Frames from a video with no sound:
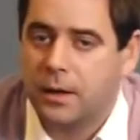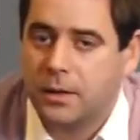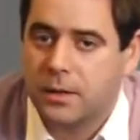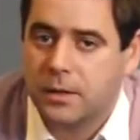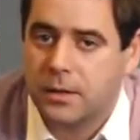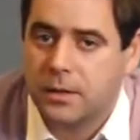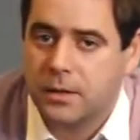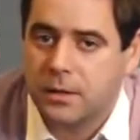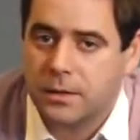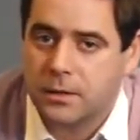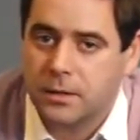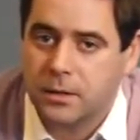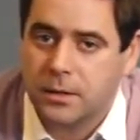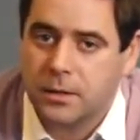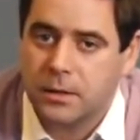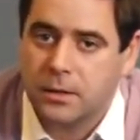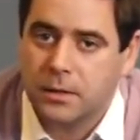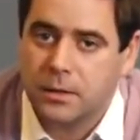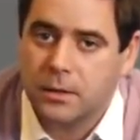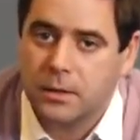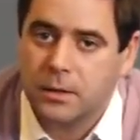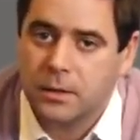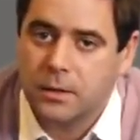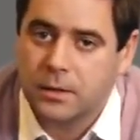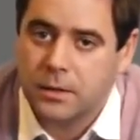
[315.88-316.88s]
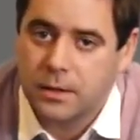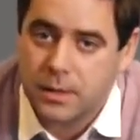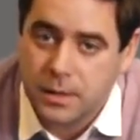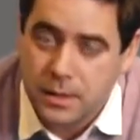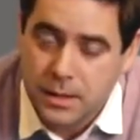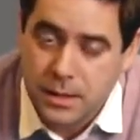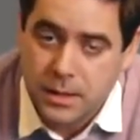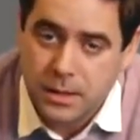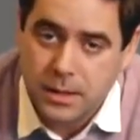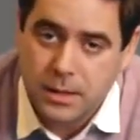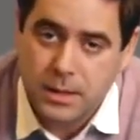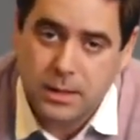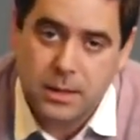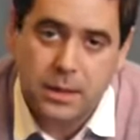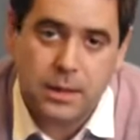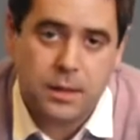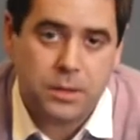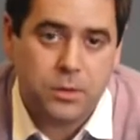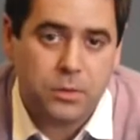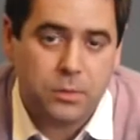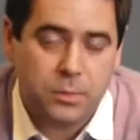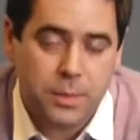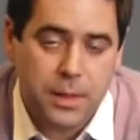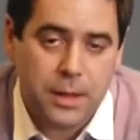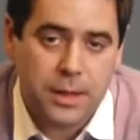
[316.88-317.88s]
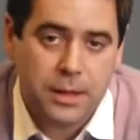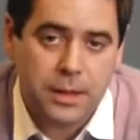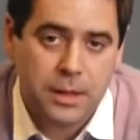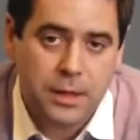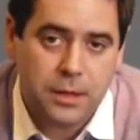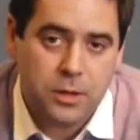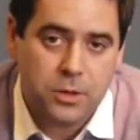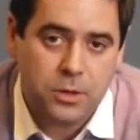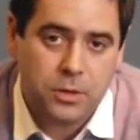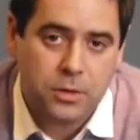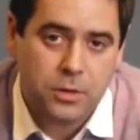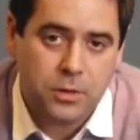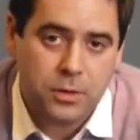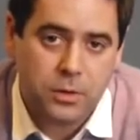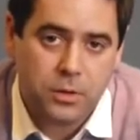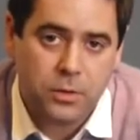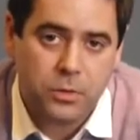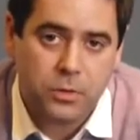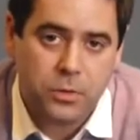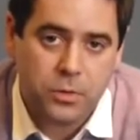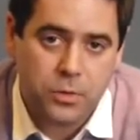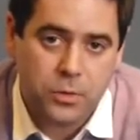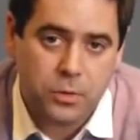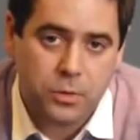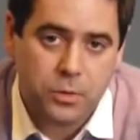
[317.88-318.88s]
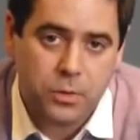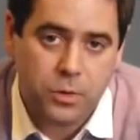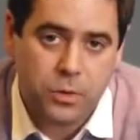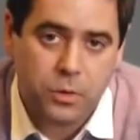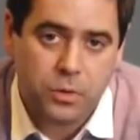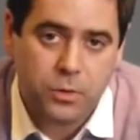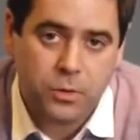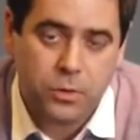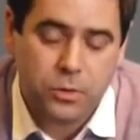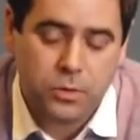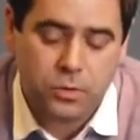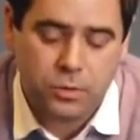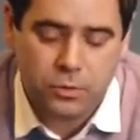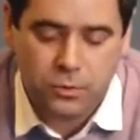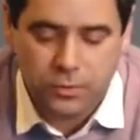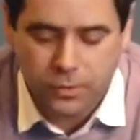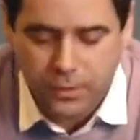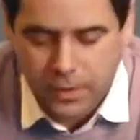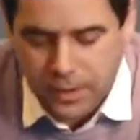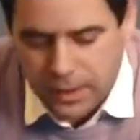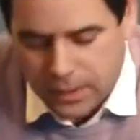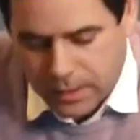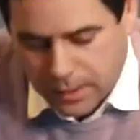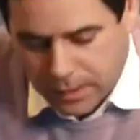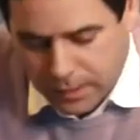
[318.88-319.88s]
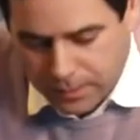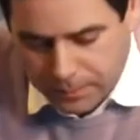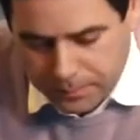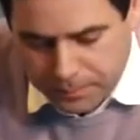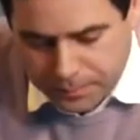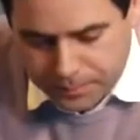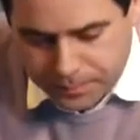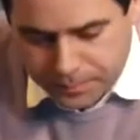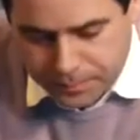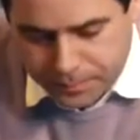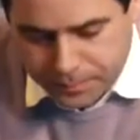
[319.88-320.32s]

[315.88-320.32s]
and certain disease states or medication can also cause overeating.